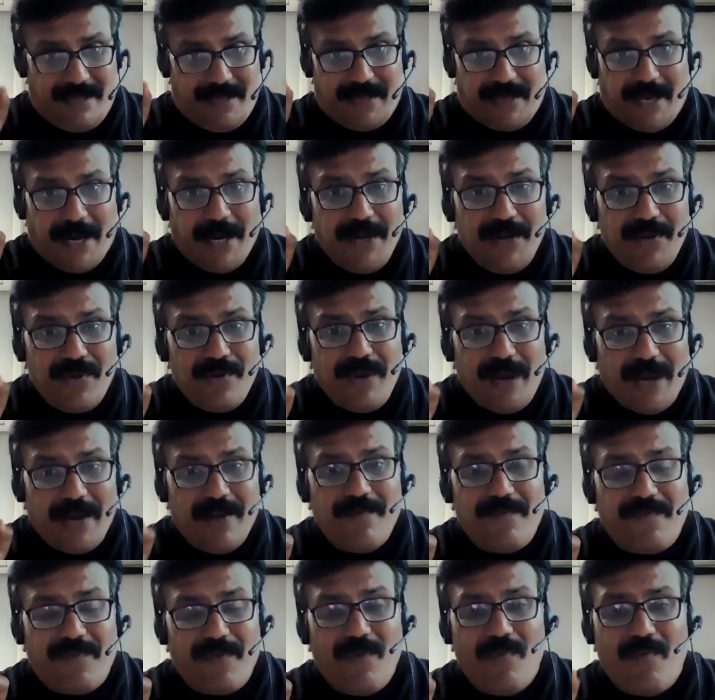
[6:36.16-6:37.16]

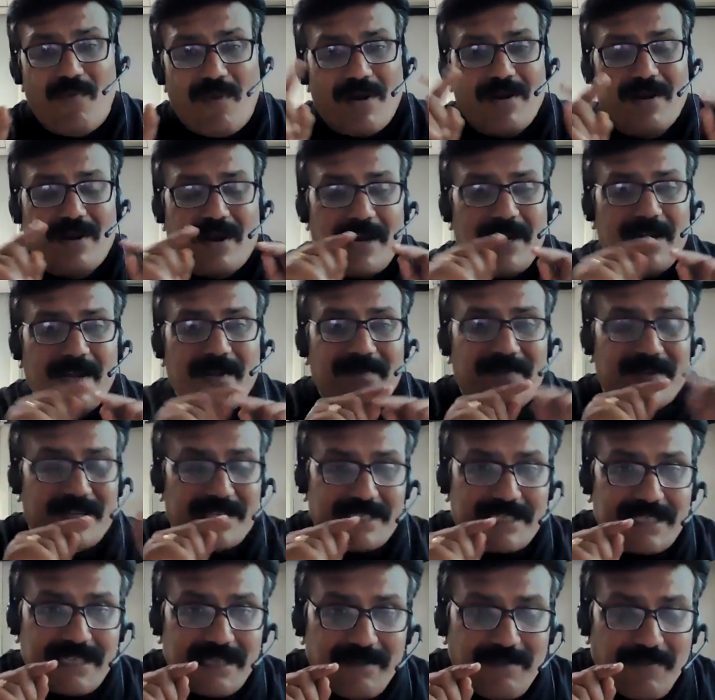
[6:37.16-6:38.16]
End-to-end flow, what kind of
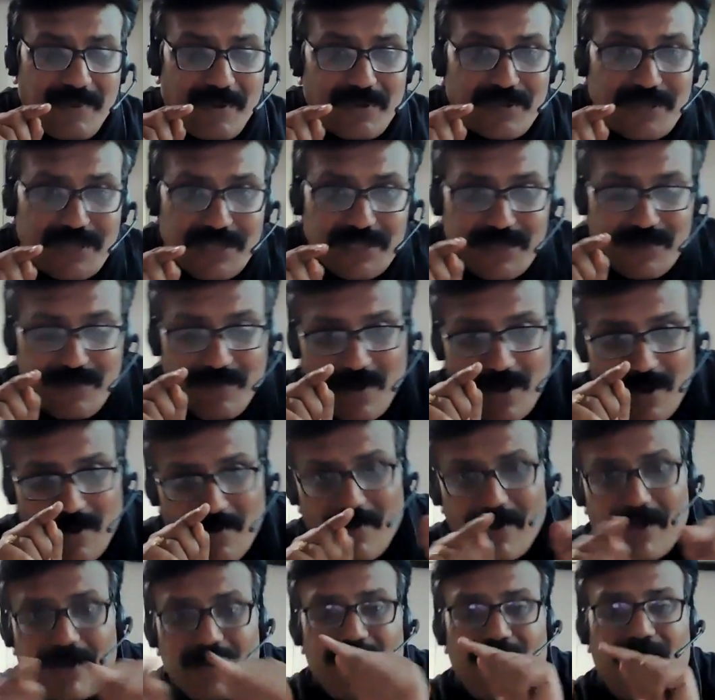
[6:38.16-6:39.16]
testing process you
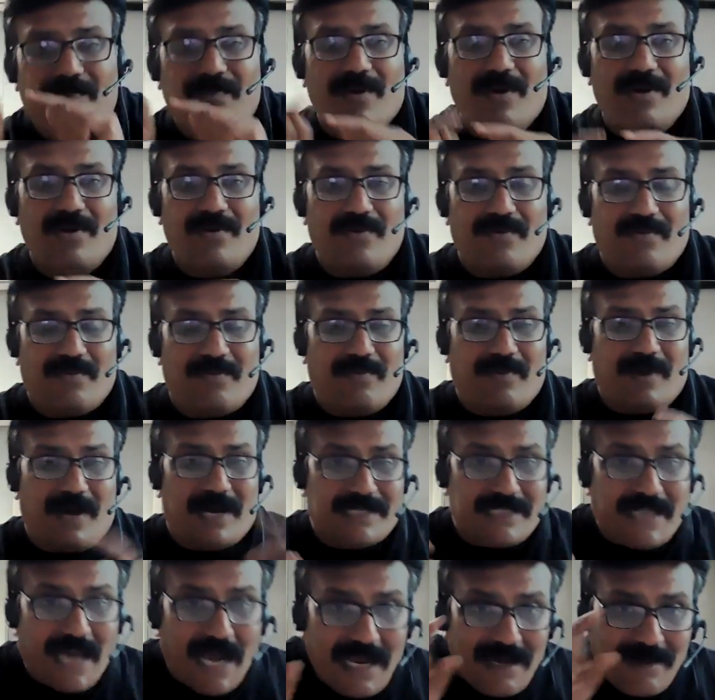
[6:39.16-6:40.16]
are going to follow.
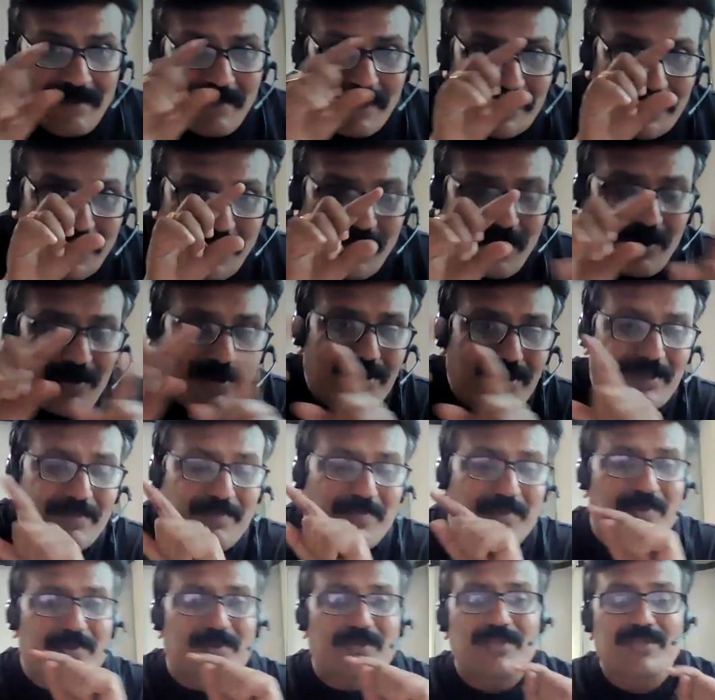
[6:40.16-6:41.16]
Agile methodology
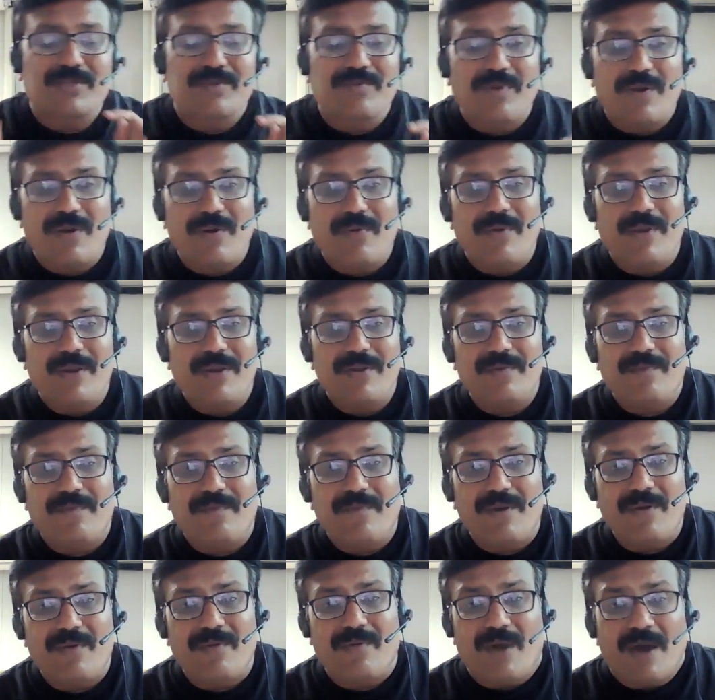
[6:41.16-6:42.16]
process you are going to
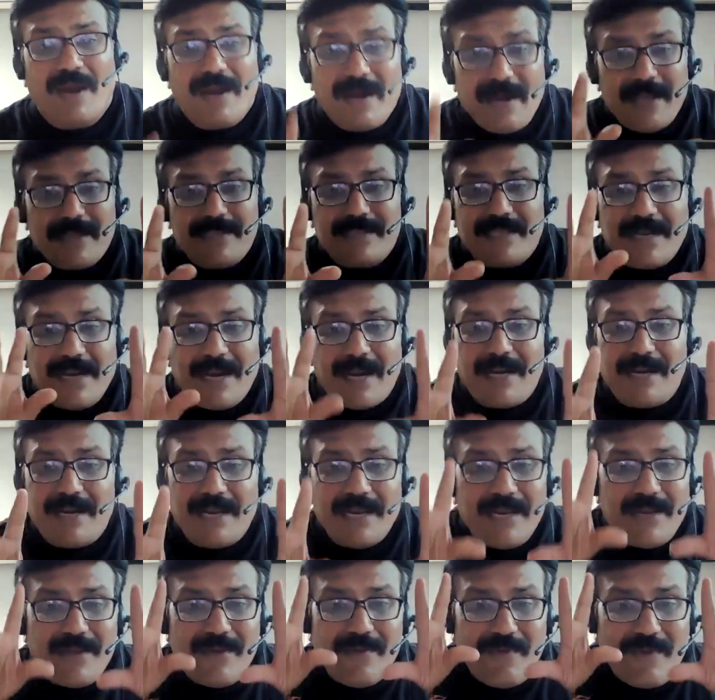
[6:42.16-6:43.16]
follow. Unless and
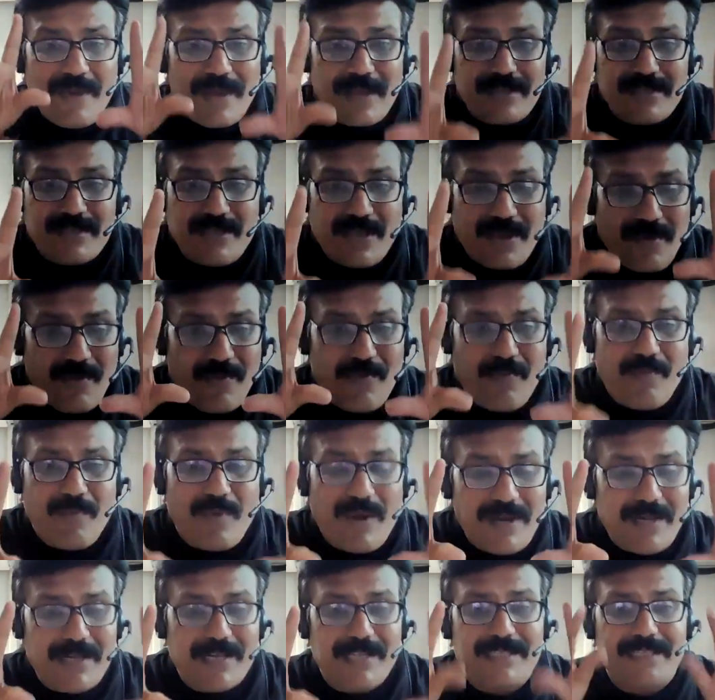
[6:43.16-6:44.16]
until you execute
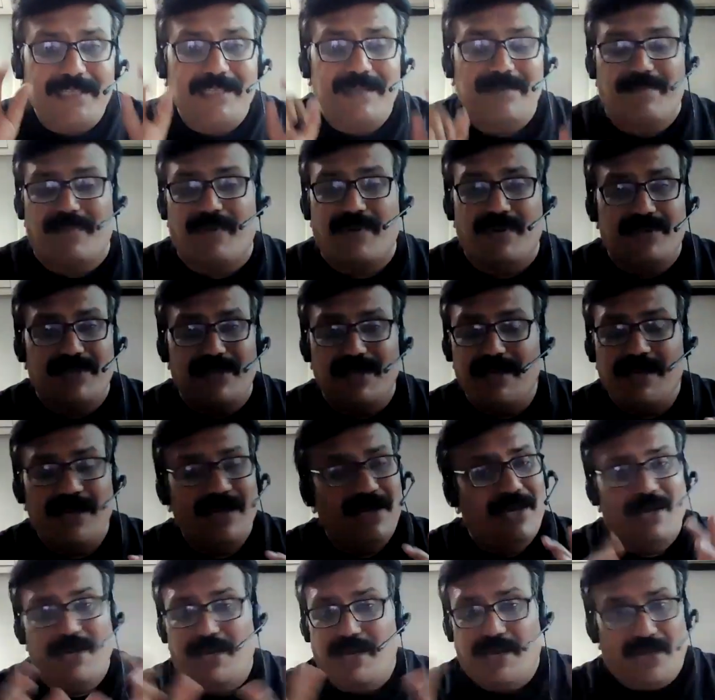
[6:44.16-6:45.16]
one testing project,
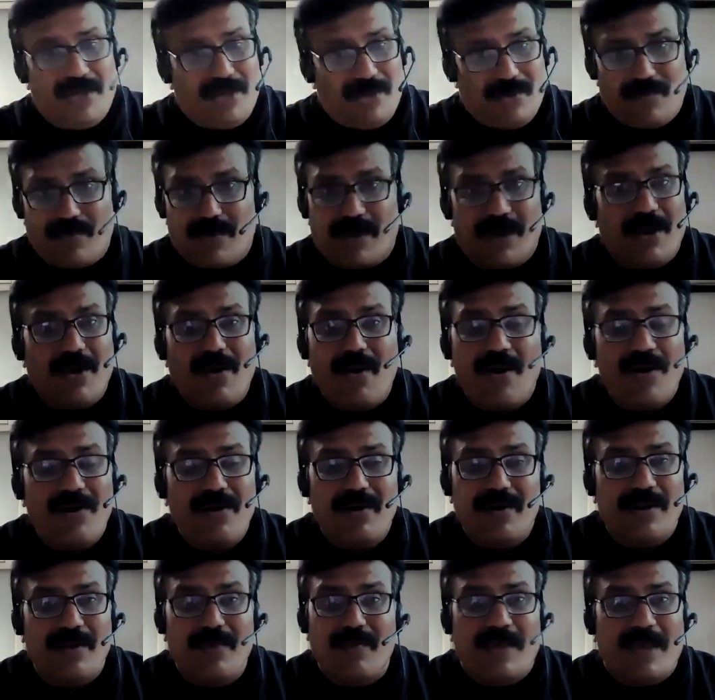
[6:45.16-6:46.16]
you
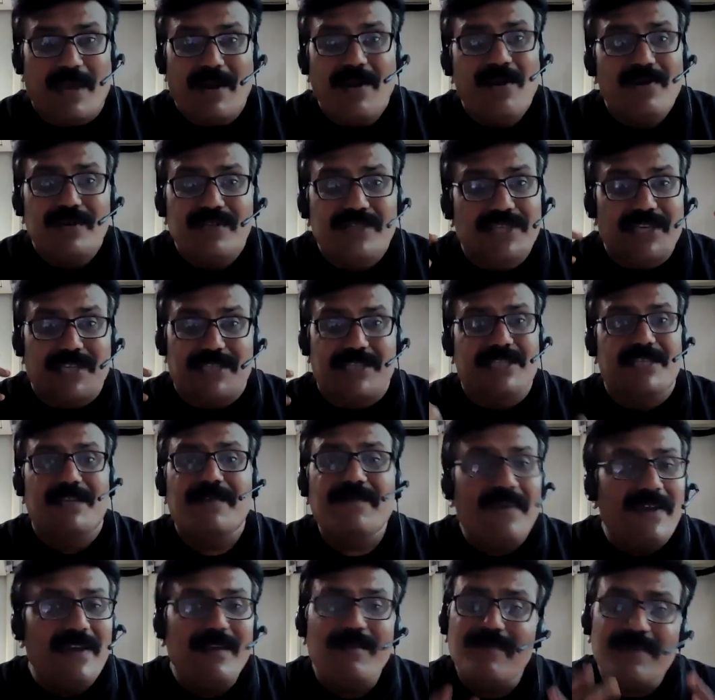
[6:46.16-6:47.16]
cannot, you cannot
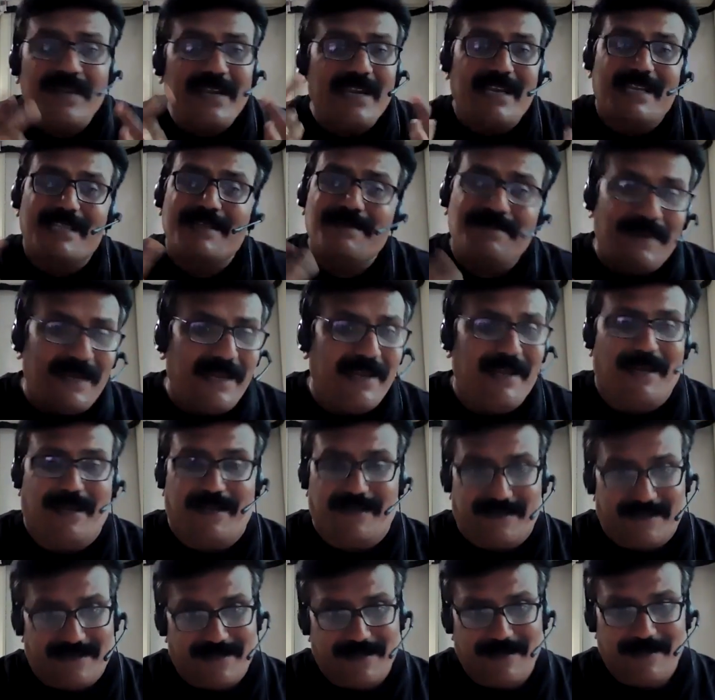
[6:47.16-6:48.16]
justify your
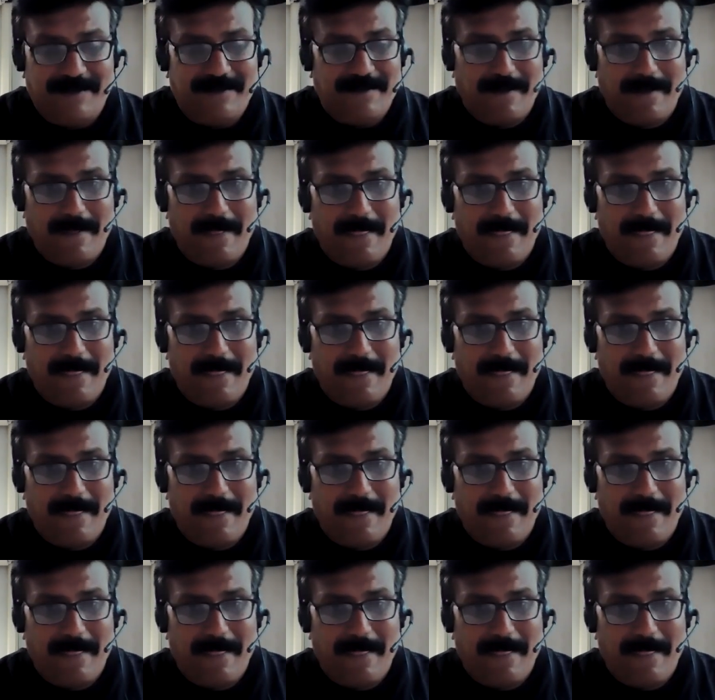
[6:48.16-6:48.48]
experience.